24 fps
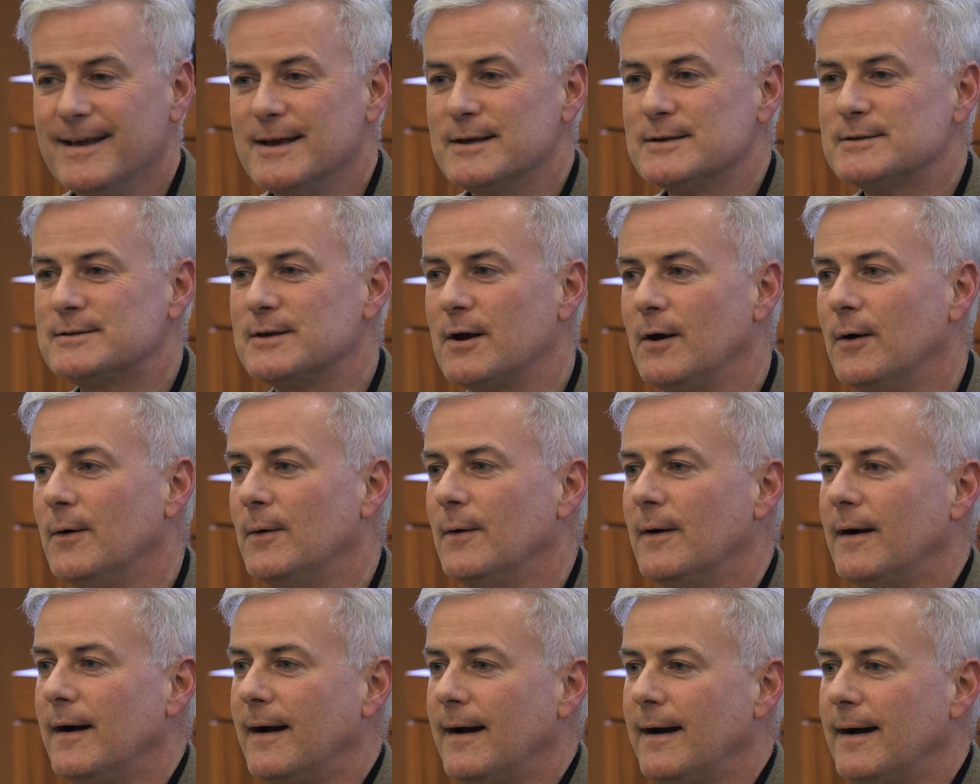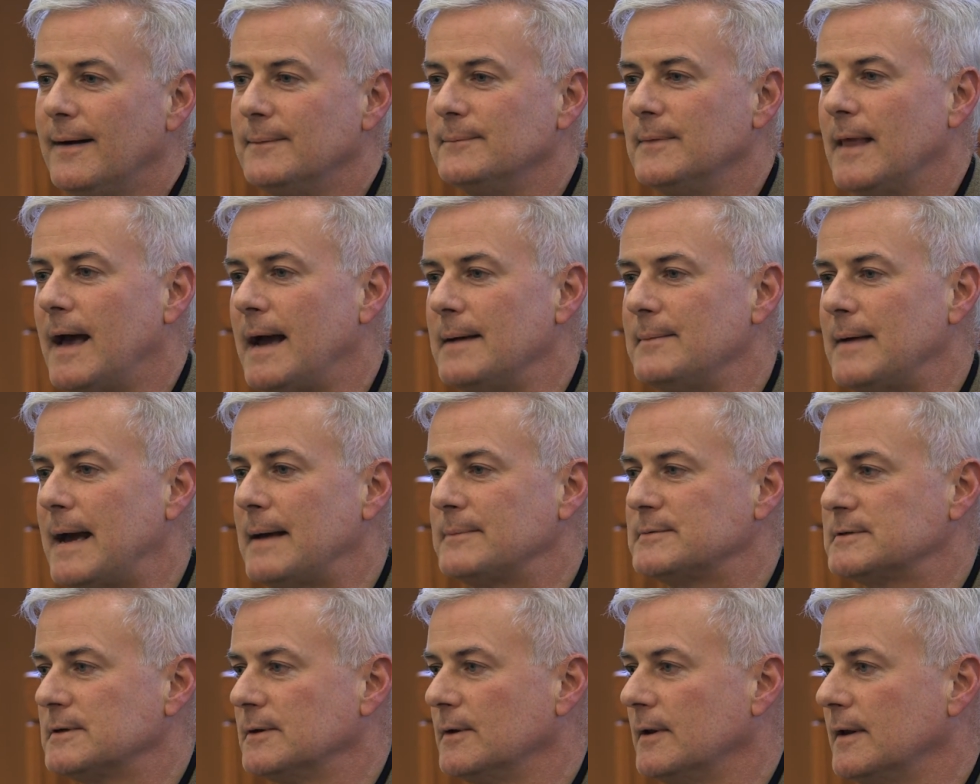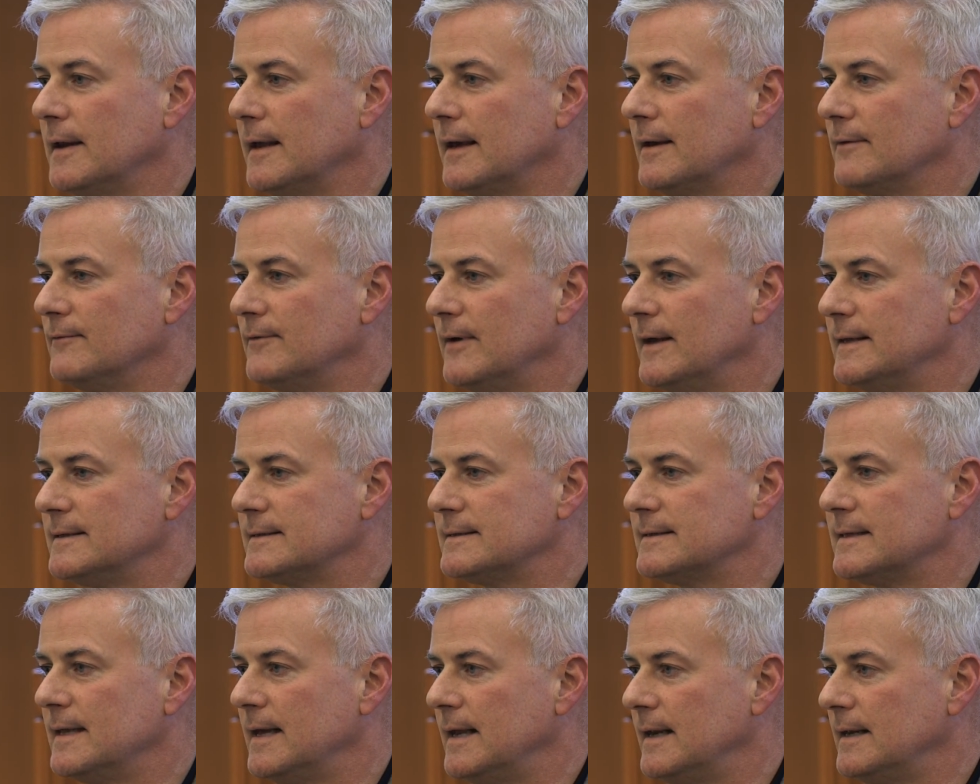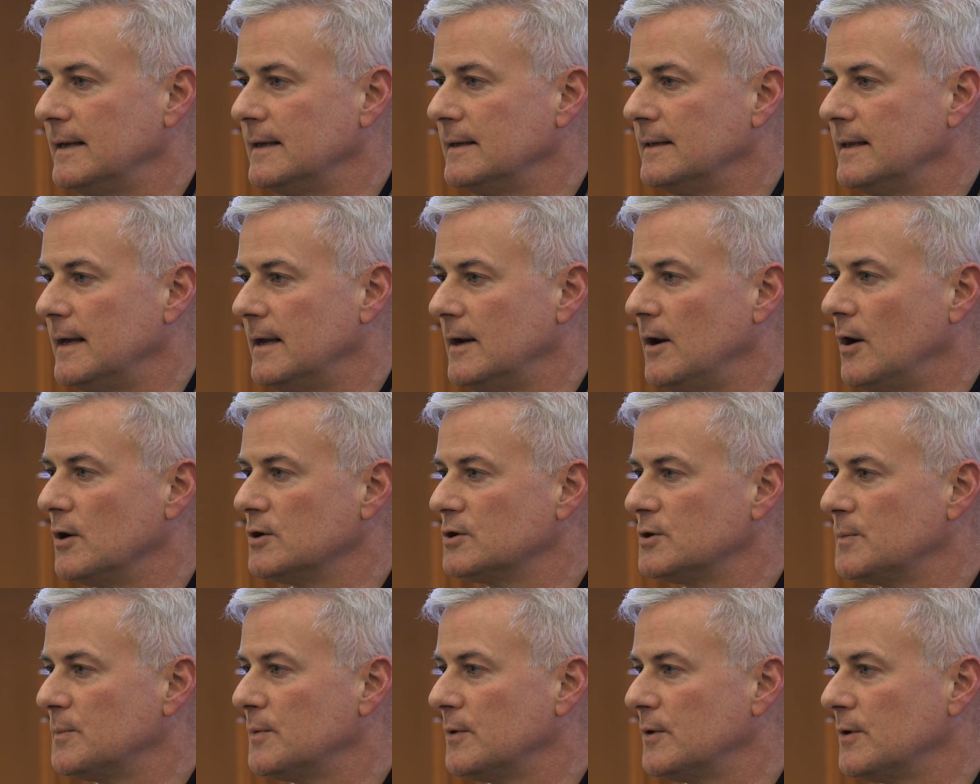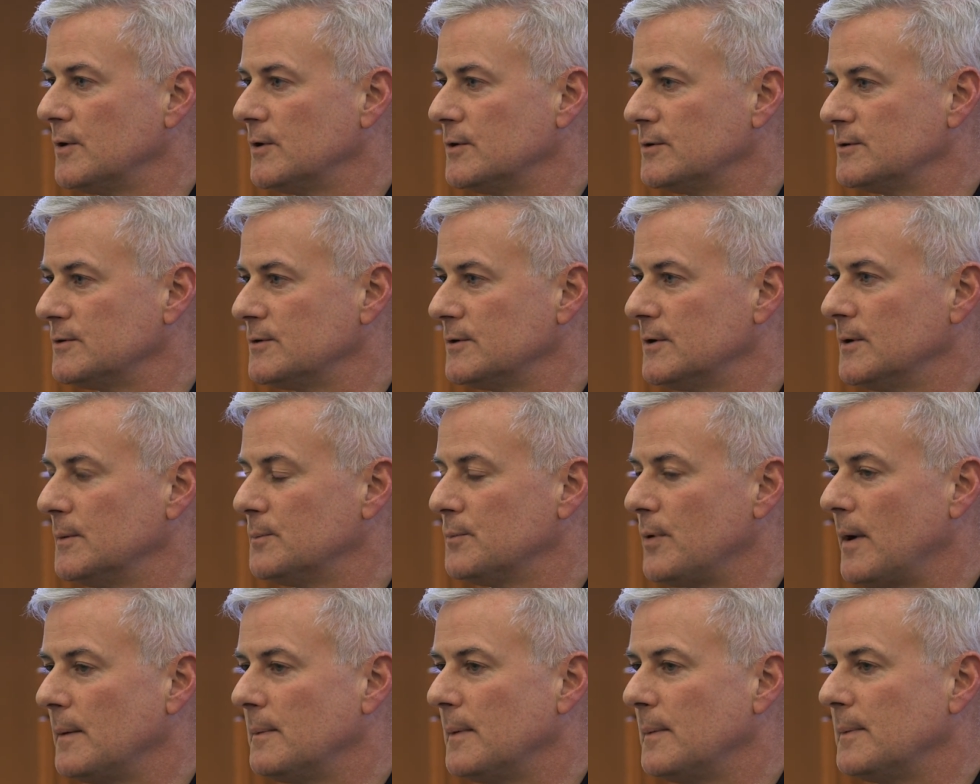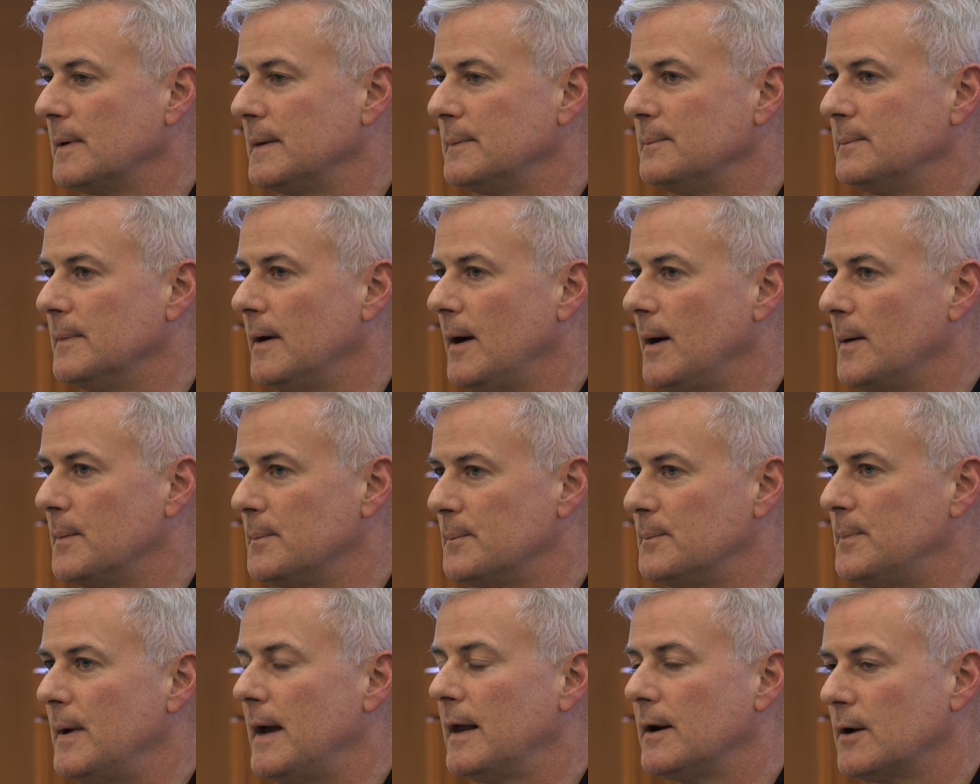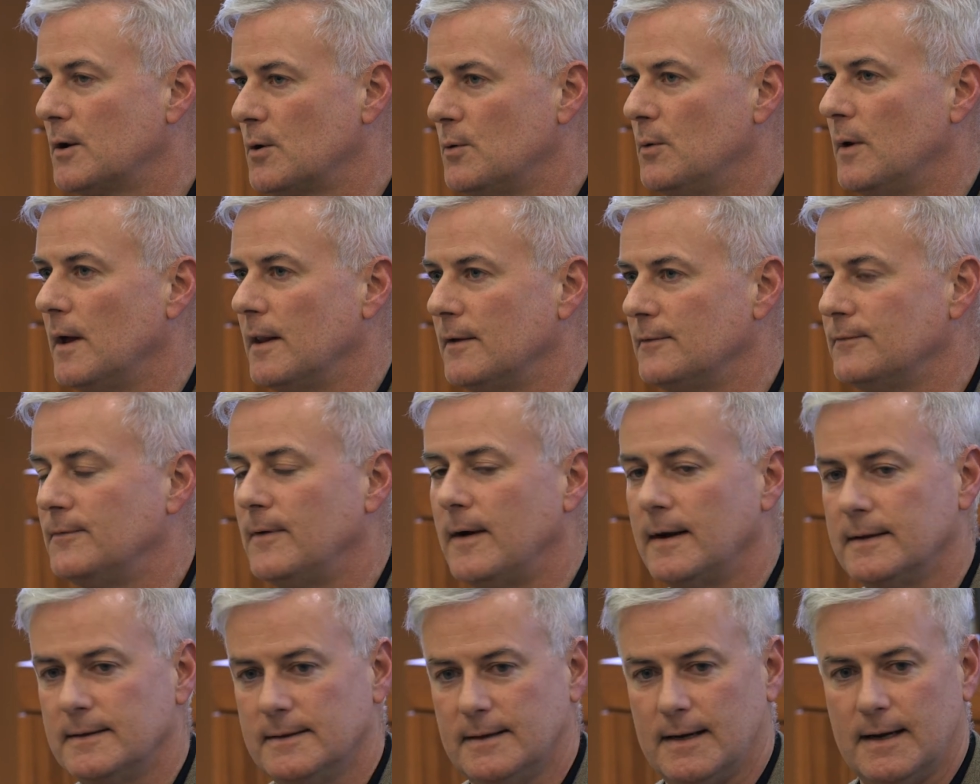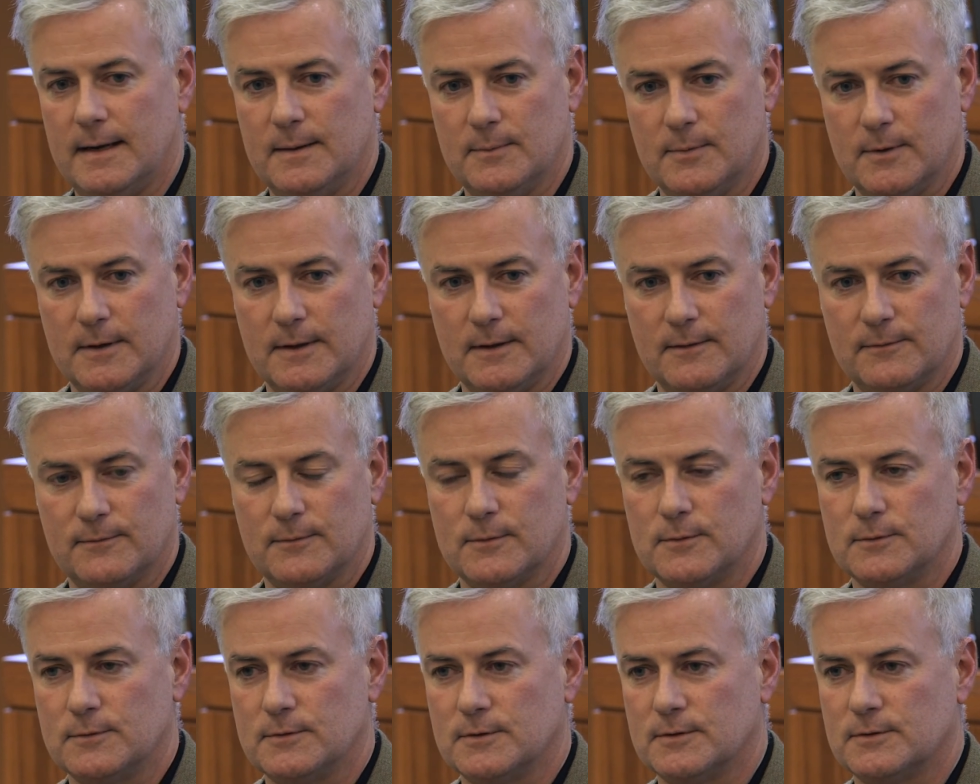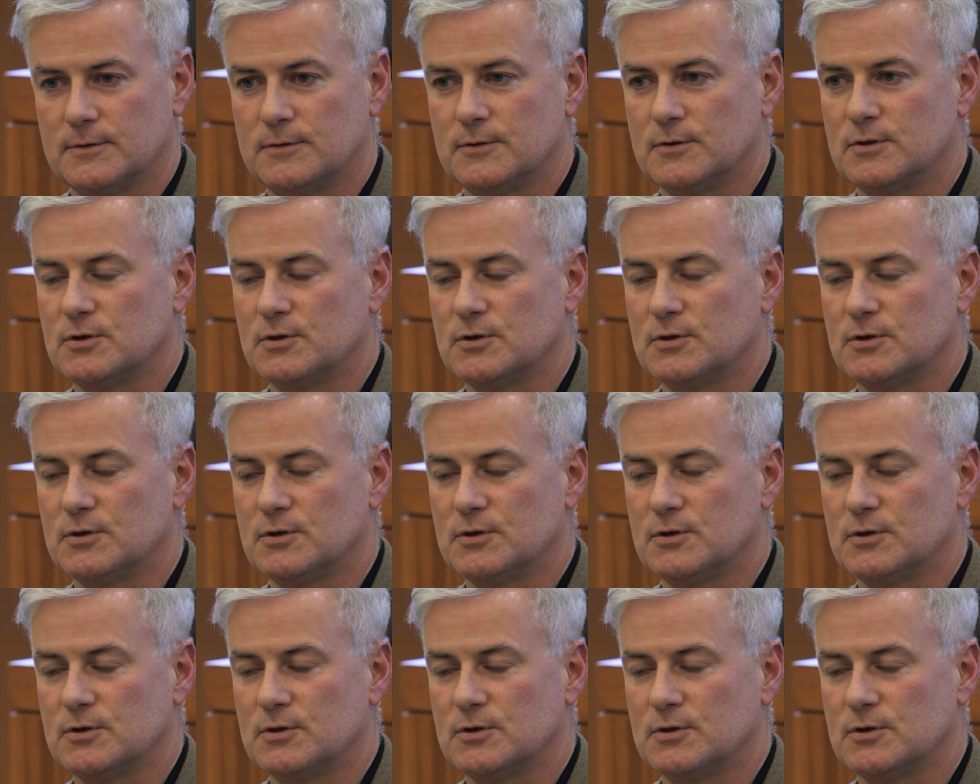So I'm absolutely convinced that entrepreneurs probably are better qualified than anybody in the future